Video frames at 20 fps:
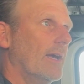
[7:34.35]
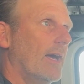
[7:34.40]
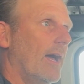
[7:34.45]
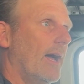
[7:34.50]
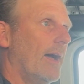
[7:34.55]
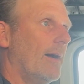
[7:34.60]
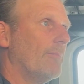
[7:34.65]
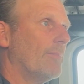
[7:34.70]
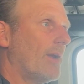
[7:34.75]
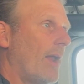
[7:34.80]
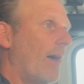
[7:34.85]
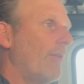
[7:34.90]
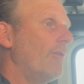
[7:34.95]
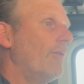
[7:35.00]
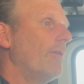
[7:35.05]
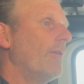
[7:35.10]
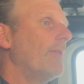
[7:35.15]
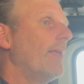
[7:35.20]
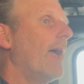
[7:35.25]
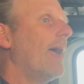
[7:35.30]
But
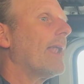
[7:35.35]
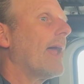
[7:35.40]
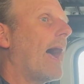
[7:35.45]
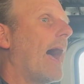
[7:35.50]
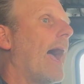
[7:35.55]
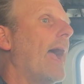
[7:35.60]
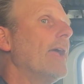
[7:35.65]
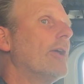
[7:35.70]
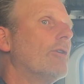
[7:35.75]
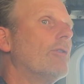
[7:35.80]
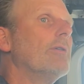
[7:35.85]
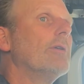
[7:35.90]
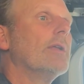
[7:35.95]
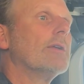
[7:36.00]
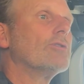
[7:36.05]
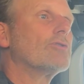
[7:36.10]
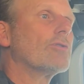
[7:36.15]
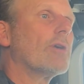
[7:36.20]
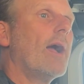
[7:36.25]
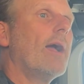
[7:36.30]
other than that, I
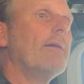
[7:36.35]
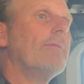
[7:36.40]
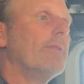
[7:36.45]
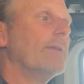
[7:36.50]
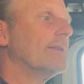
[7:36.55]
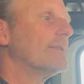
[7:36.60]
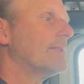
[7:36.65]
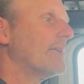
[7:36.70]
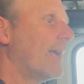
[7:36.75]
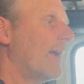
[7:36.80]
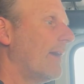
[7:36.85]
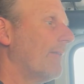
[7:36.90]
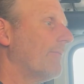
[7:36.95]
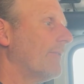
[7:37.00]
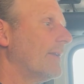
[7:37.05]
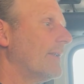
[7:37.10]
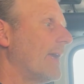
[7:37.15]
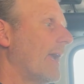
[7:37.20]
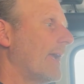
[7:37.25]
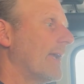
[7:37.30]
could drive this
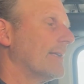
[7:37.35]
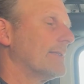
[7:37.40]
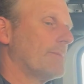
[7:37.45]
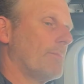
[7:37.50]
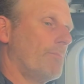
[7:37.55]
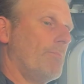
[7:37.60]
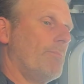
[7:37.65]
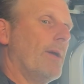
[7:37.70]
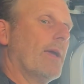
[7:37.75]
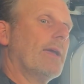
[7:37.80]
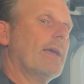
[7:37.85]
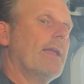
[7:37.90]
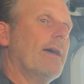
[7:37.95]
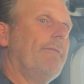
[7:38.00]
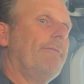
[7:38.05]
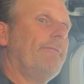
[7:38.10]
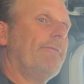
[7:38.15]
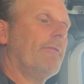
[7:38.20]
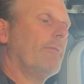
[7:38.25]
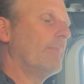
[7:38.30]
every day. It's big
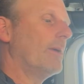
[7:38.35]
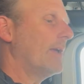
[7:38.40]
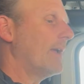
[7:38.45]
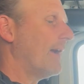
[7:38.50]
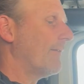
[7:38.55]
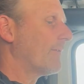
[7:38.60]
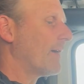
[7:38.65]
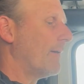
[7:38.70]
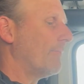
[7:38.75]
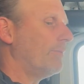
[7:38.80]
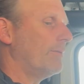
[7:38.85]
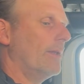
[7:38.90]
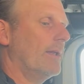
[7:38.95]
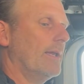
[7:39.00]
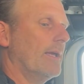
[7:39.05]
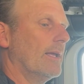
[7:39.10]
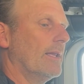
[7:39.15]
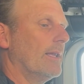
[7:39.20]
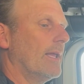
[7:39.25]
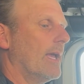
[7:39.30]
enough for me. I've got
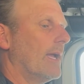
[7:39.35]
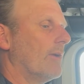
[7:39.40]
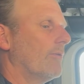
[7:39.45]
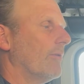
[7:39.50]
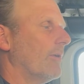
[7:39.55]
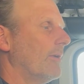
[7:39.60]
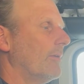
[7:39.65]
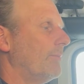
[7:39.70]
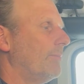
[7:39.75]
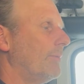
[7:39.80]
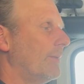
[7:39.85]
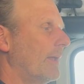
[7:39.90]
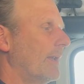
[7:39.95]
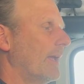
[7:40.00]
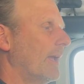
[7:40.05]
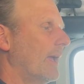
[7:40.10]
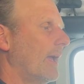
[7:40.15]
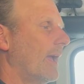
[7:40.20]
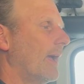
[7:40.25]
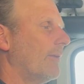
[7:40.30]
plenty of leg room,
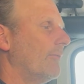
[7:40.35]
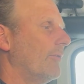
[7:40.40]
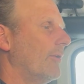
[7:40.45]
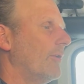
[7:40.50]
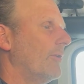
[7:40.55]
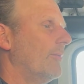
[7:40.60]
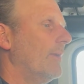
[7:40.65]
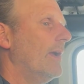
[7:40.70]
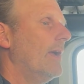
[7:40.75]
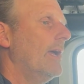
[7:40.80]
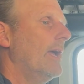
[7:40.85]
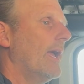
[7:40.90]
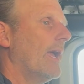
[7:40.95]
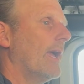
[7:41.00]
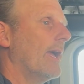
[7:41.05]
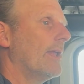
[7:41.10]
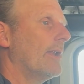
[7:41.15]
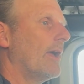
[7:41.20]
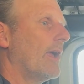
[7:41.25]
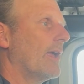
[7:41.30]
plenty of headroom,
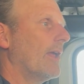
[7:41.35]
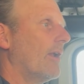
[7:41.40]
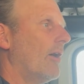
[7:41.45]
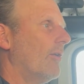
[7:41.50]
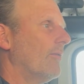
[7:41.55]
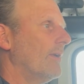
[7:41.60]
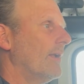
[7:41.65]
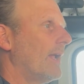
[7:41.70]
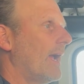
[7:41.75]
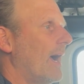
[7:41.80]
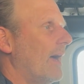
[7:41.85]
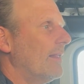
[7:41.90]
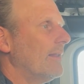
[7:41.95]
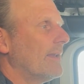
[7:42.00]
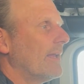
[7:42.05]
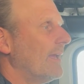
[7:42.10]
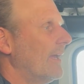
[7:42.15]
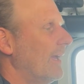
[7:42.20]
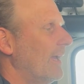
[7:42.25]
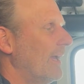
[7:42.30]
and in all
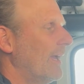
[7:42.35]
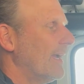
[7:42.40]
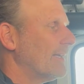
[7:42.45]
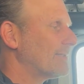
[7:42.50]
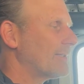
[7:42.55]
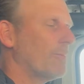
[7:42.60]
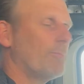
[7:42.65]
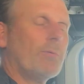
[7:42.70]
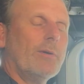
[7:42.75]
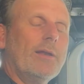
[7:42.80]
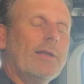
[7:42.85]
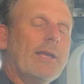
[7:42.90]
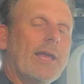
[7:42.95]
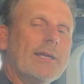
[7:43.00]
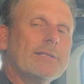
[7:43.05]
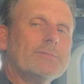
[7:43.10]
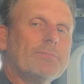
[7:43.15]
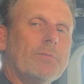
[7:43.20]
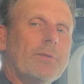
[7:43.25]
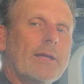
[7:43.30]
reality, it's a pretty
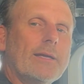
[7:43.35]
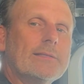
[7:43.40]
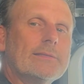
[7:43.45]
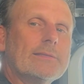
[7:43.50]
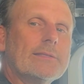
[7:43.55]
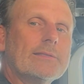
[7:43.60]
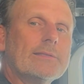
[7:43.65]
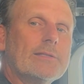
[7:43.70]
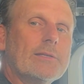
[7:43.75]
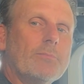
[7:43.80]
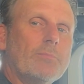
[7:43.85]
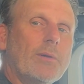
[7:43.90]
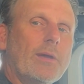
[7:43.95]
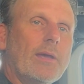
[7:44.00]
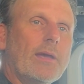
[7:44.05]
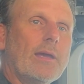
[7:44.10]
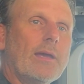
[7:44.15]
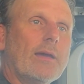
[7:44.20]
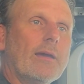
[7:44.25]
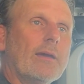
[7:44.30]
nice place to
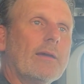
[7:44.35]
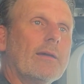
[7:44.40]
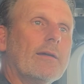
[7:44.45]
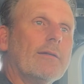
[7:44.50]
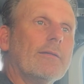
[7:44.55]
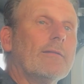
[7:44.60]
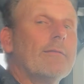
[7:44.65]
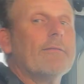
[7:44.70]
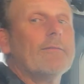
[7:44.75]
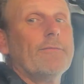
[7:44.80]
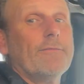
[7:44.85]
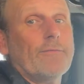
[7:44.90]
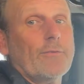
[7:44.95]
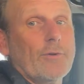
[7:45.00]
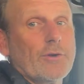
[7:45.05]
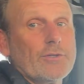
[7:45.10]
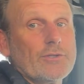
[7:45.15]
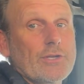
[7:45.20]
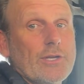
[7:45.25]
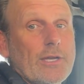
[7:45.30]
be
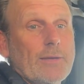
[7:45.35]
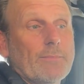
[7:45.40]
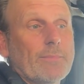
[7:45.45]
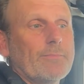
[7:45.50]
for a Jeep.